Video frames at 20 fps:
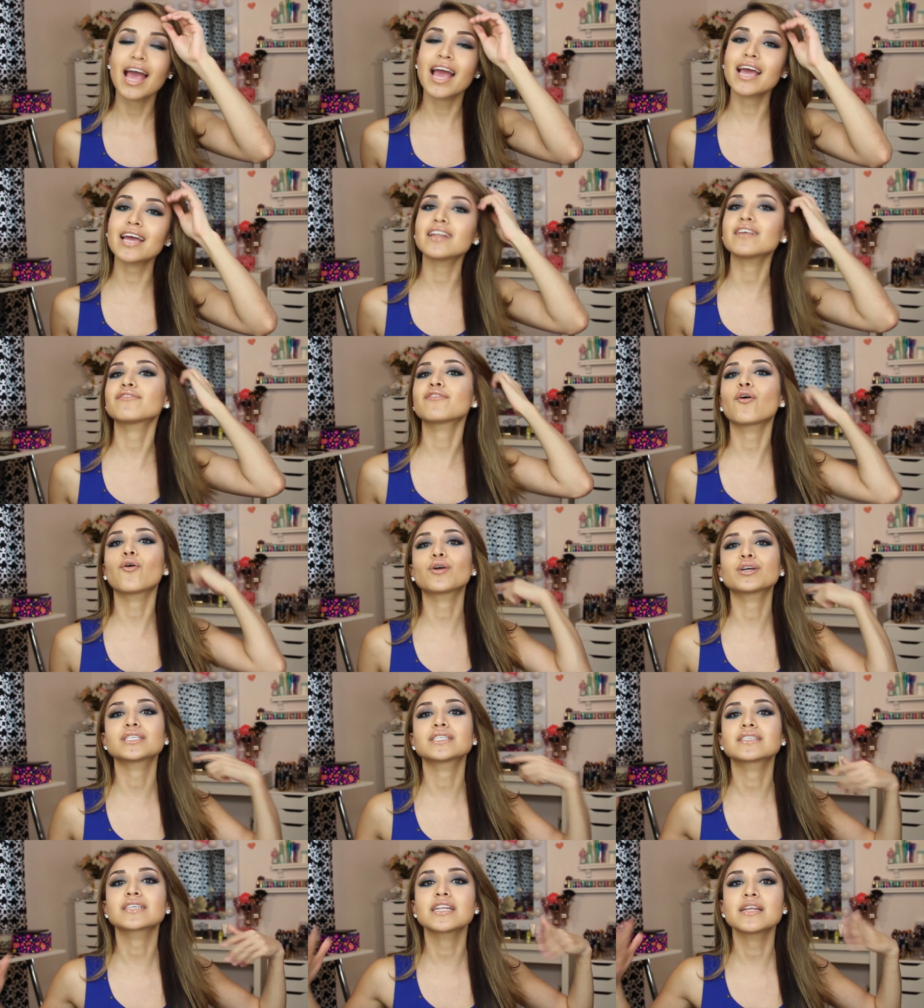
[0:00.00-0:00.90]
And of
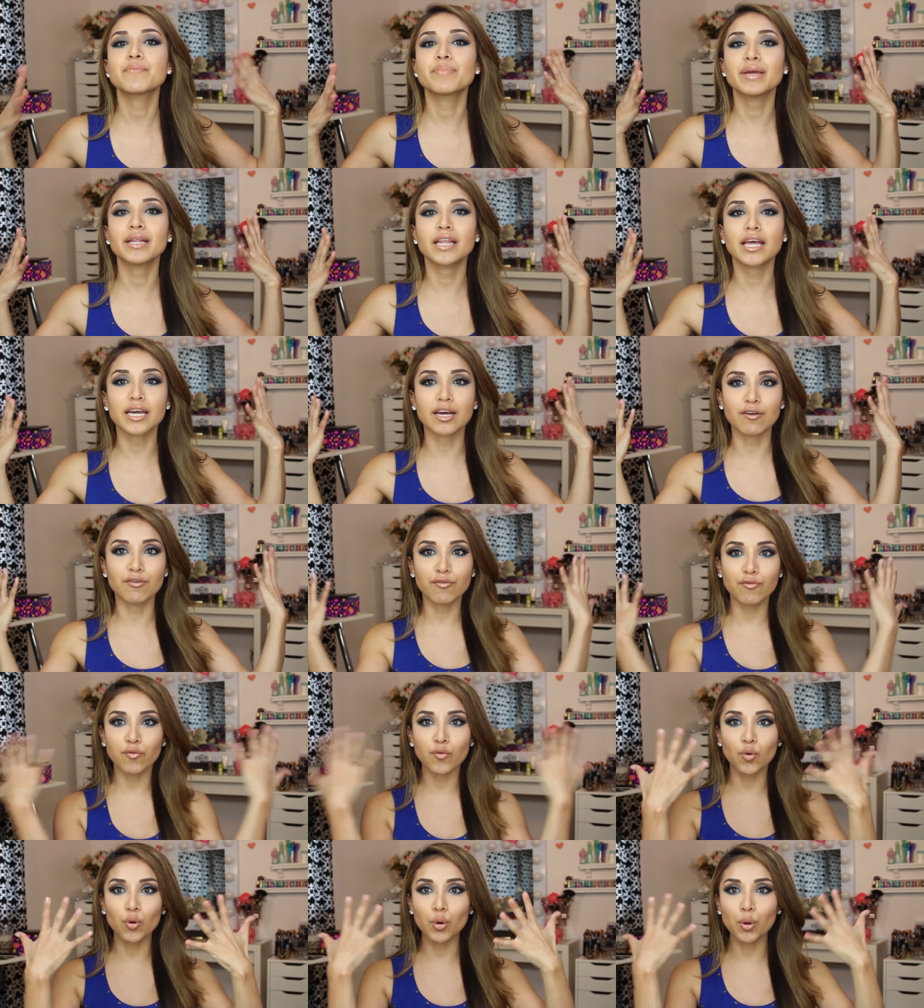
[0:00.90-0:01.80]
course, it's going to be like a
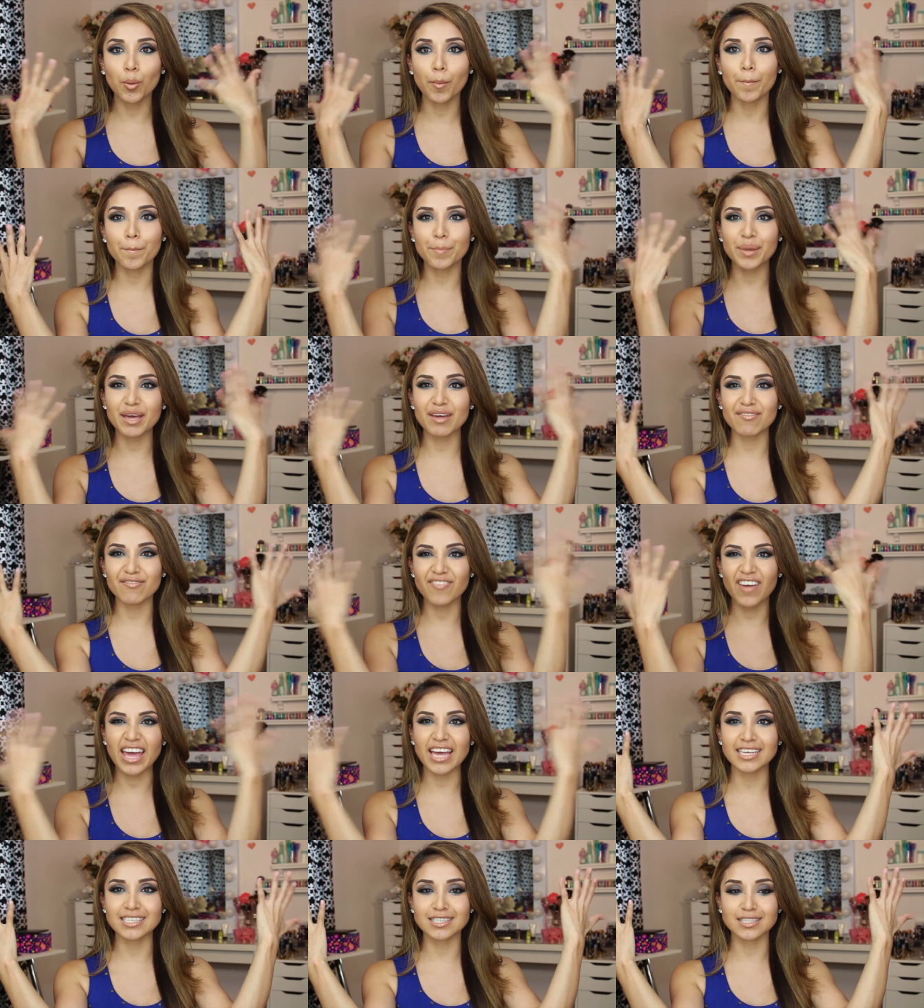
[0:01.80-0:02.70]
full beat
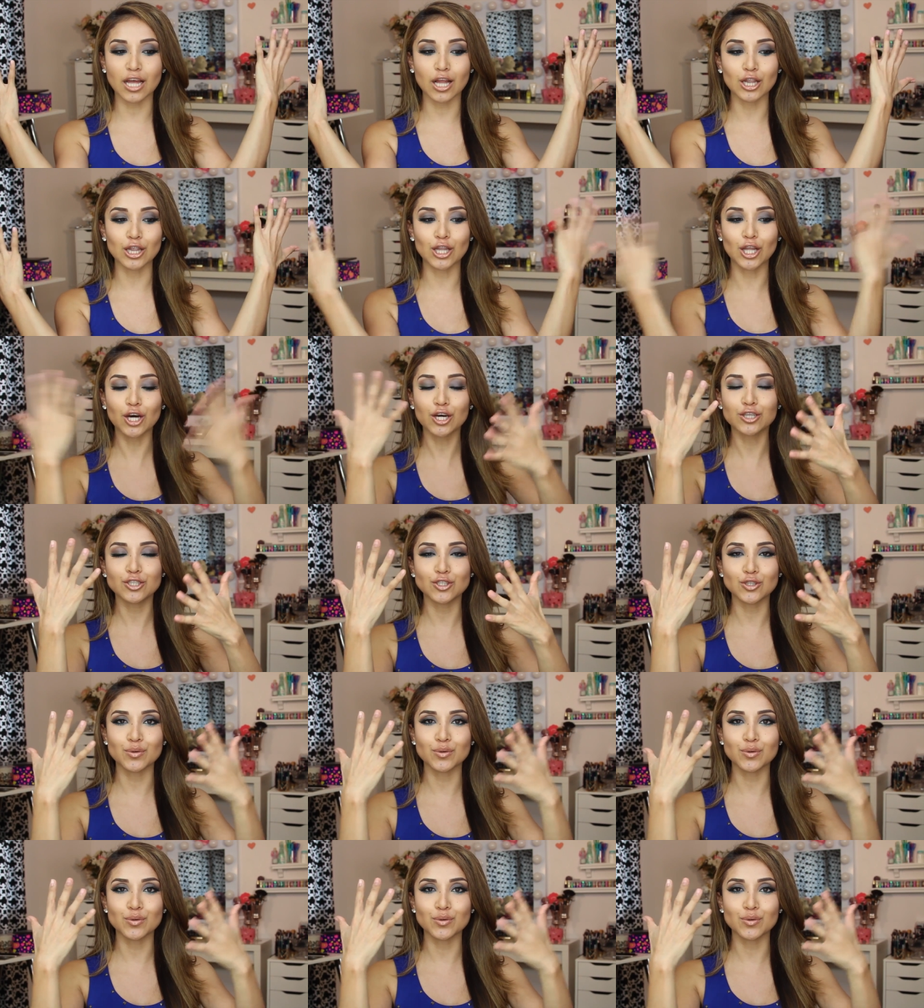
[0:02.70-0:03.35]
face look.